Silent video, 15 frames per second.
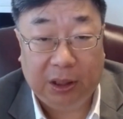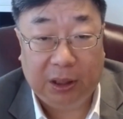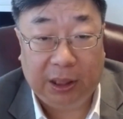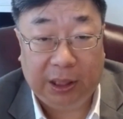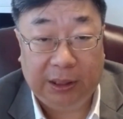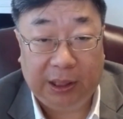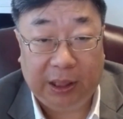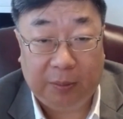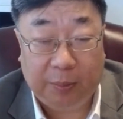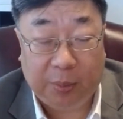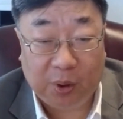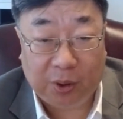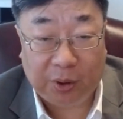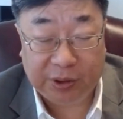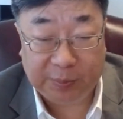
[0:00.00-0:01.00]
and then
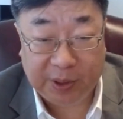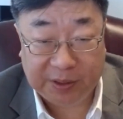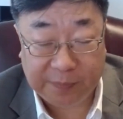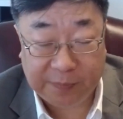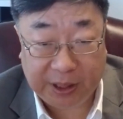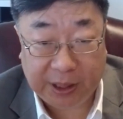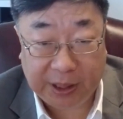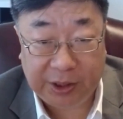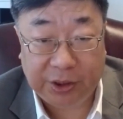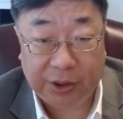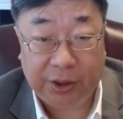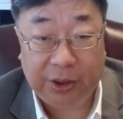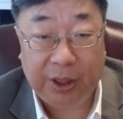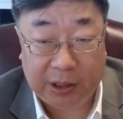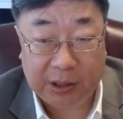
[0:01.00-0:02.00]
per the
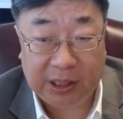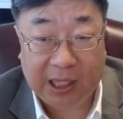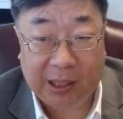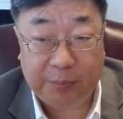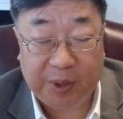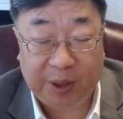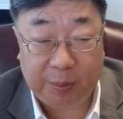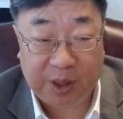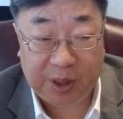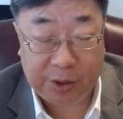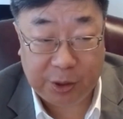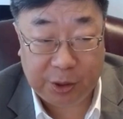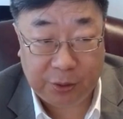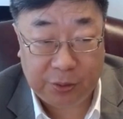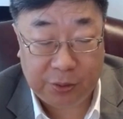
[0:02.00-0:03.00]
specification, it's not being
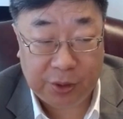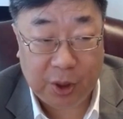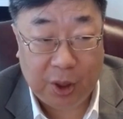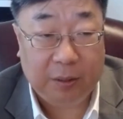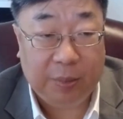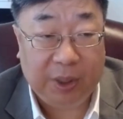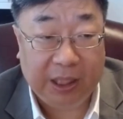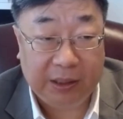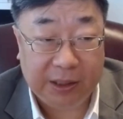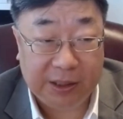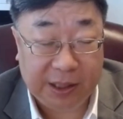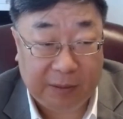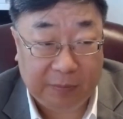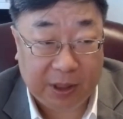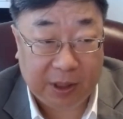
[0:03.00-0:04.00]
misused. But at the
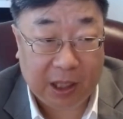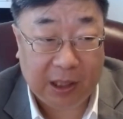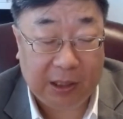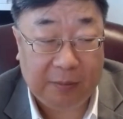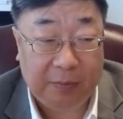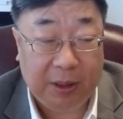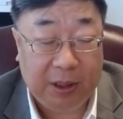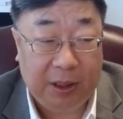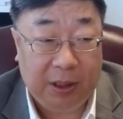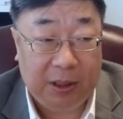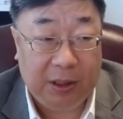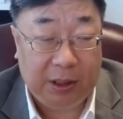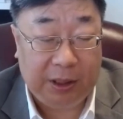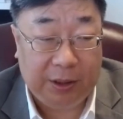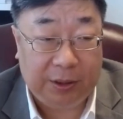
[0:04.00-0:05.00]
same time,
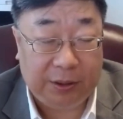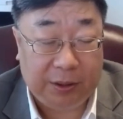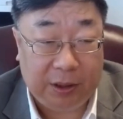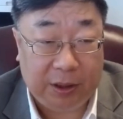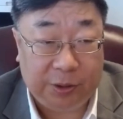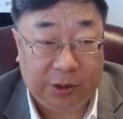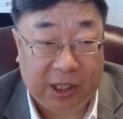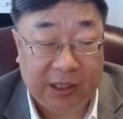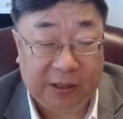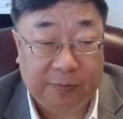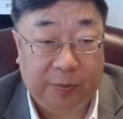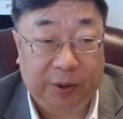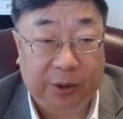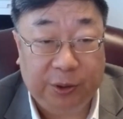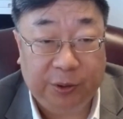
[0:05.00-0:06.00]

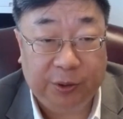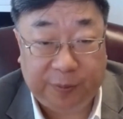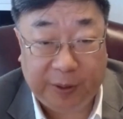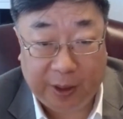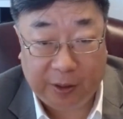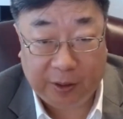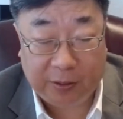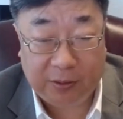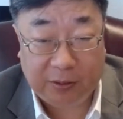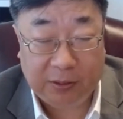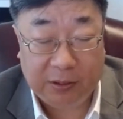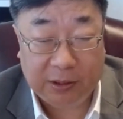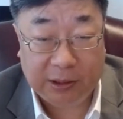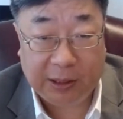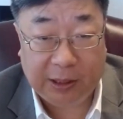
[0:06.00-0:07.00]
transformers do fail
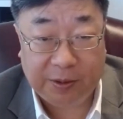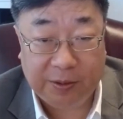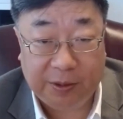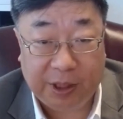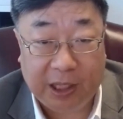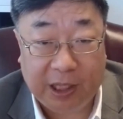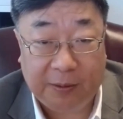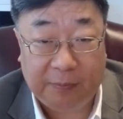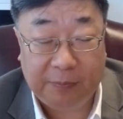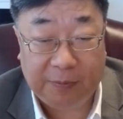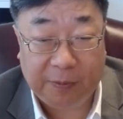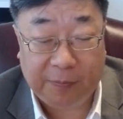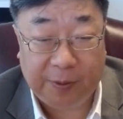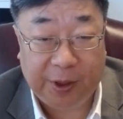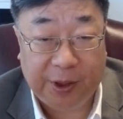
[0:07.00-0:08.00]
time to time
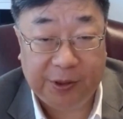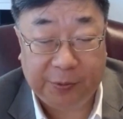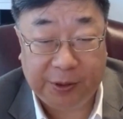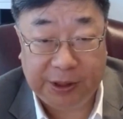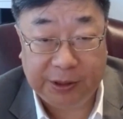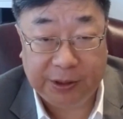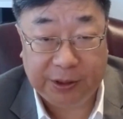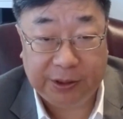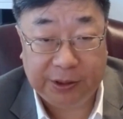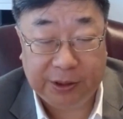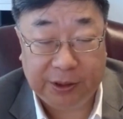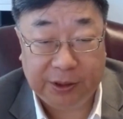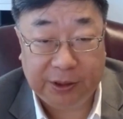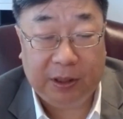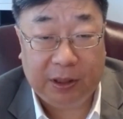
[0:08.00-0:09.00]
for various reasons.
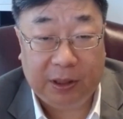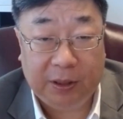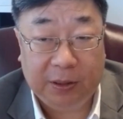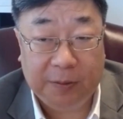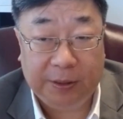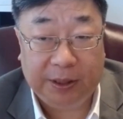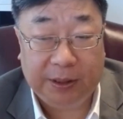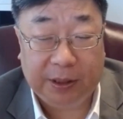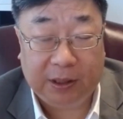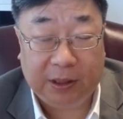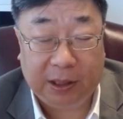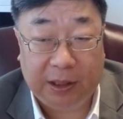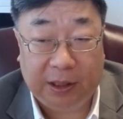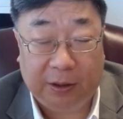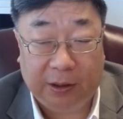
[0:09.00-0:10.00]
Think about the
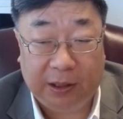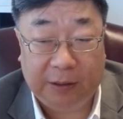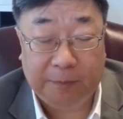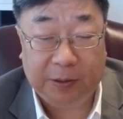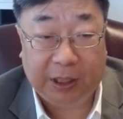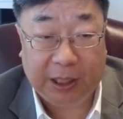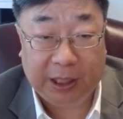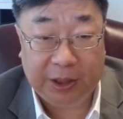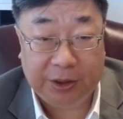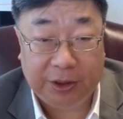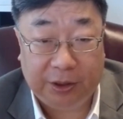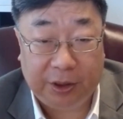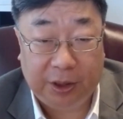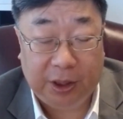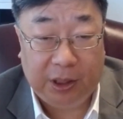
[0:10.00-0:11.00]
implication.
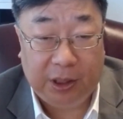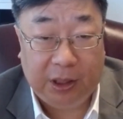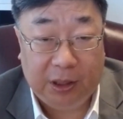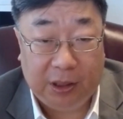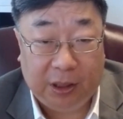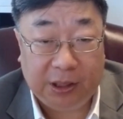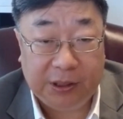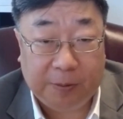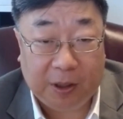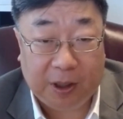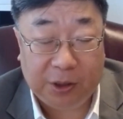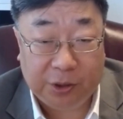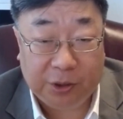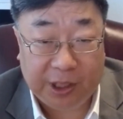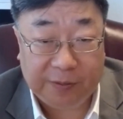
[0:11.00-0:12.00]
Large power
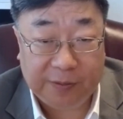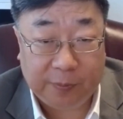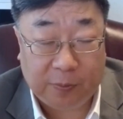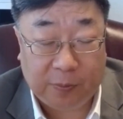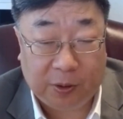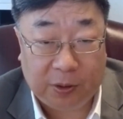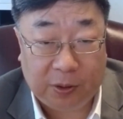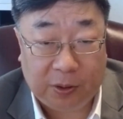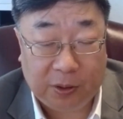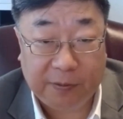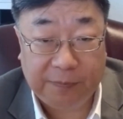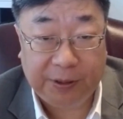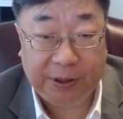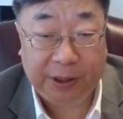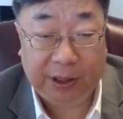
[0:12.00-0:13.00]
transformer
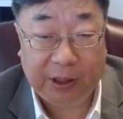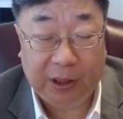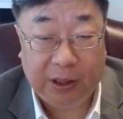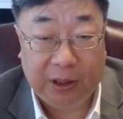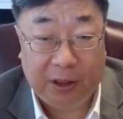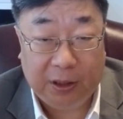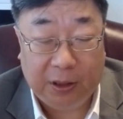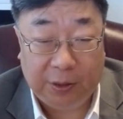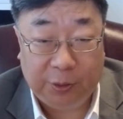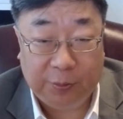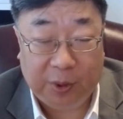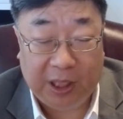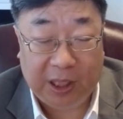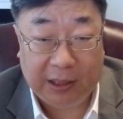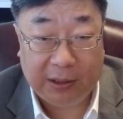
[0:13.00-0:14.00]
feeding a new
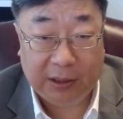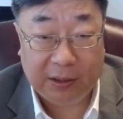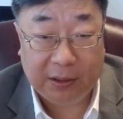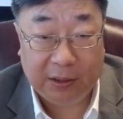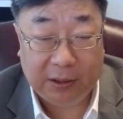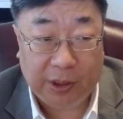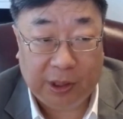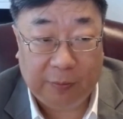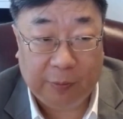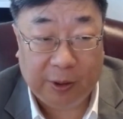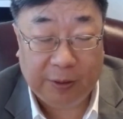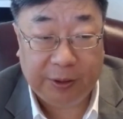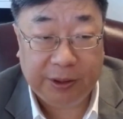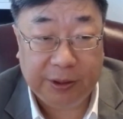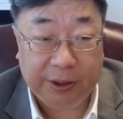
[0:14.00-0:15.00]
plant, and one
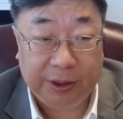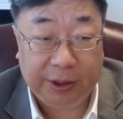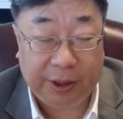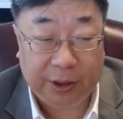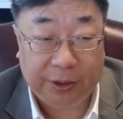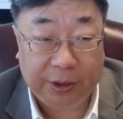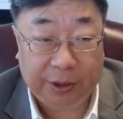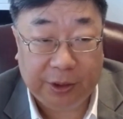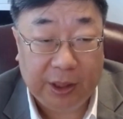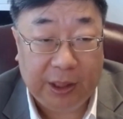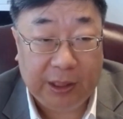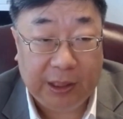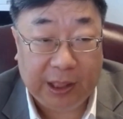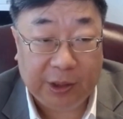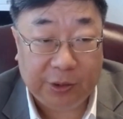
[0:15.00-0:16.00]
reason or the other,
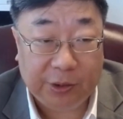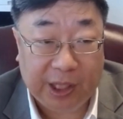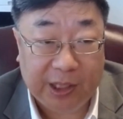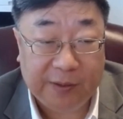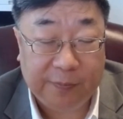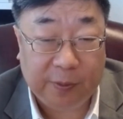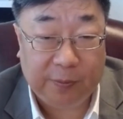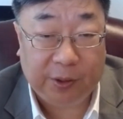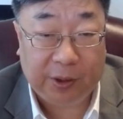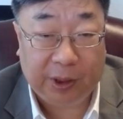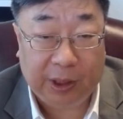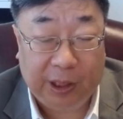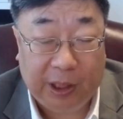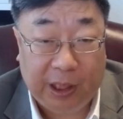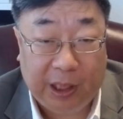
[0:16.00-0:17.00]
that transformer
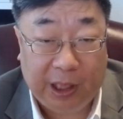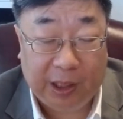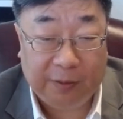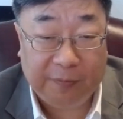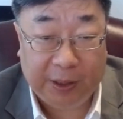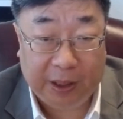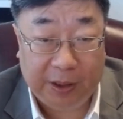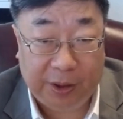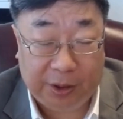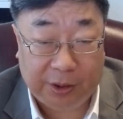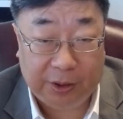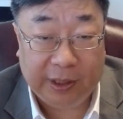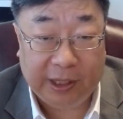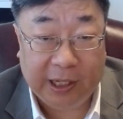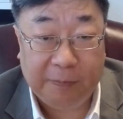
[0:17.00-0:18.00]
had a failure.
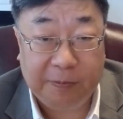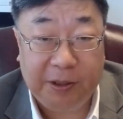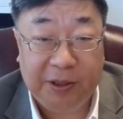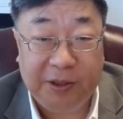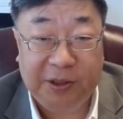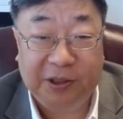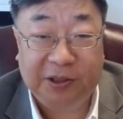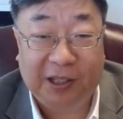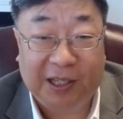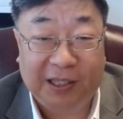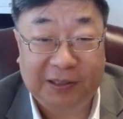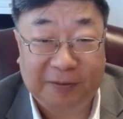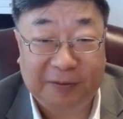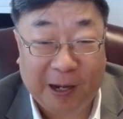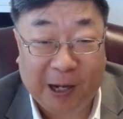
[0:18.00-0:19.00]
What happened is just lost
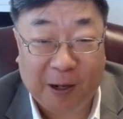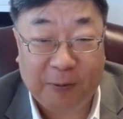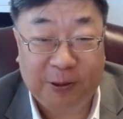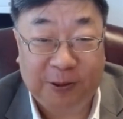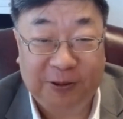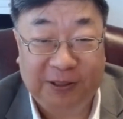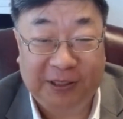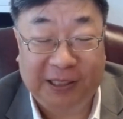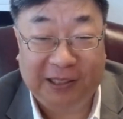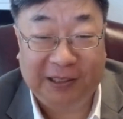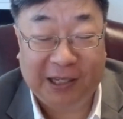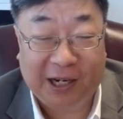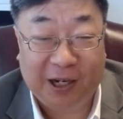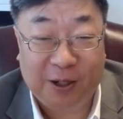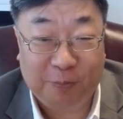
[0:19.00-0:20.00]
power to the
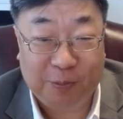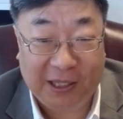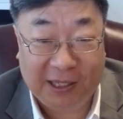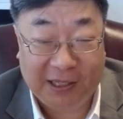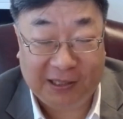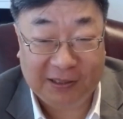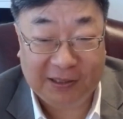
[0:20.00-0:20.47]
entire plant.